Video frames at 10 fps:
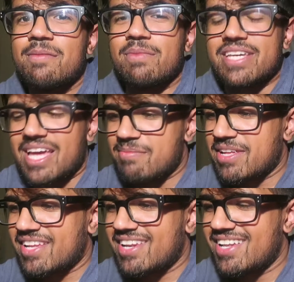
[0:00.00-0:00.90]
But yeah,
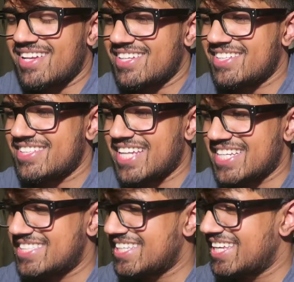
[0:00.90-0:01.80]
man,
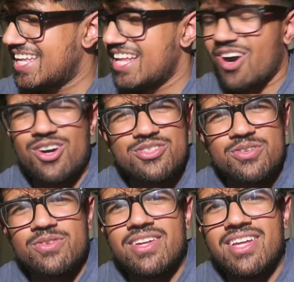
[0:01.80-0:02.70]
that's it.
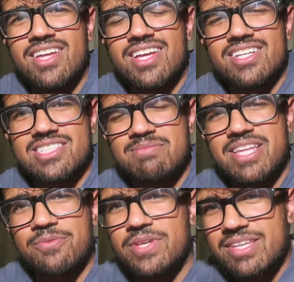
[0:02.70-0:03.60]
Also, something
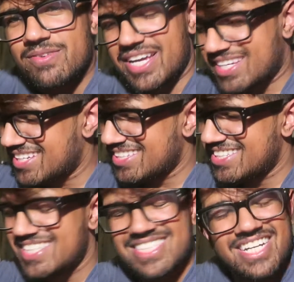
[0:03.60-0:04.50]
that really like
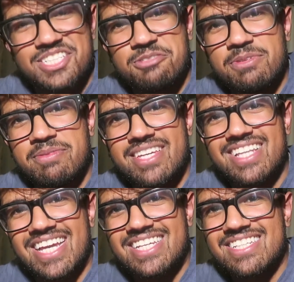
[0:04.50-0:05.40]
this touches me,
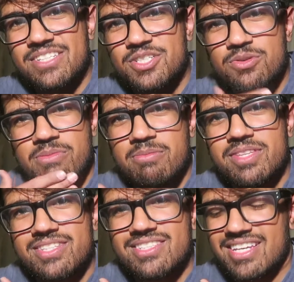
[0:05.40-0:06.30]
man. Like, just remember
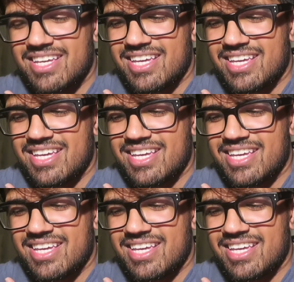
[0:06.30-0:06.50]
this.